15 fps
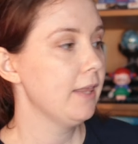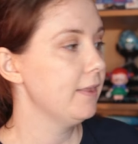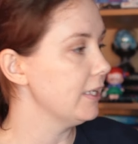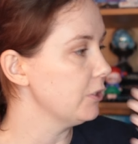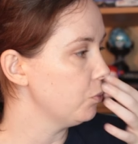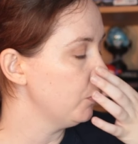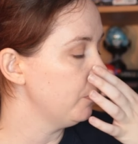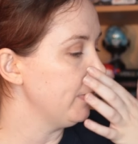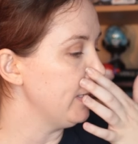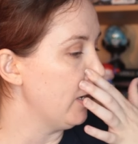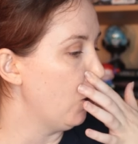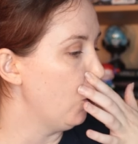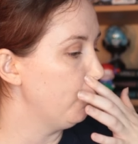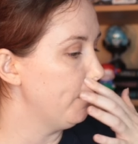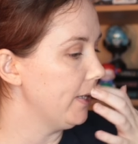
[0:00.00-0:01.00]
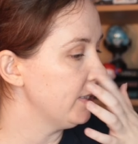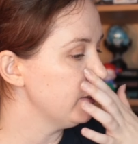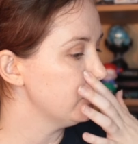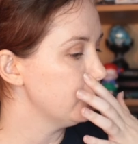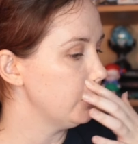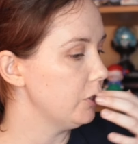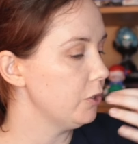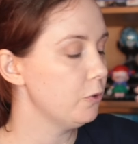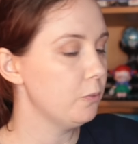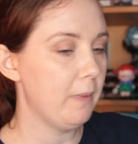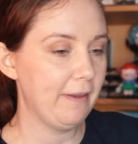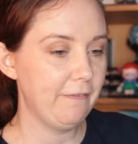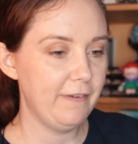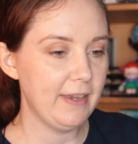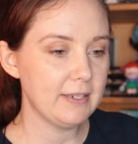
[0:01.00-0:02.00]
This will be open to
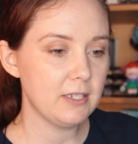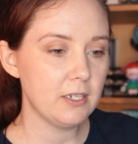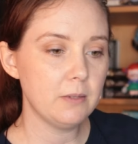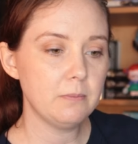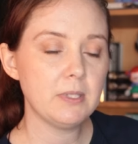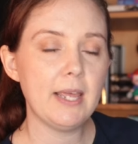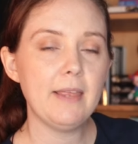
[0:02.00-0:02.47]
my Phantoms,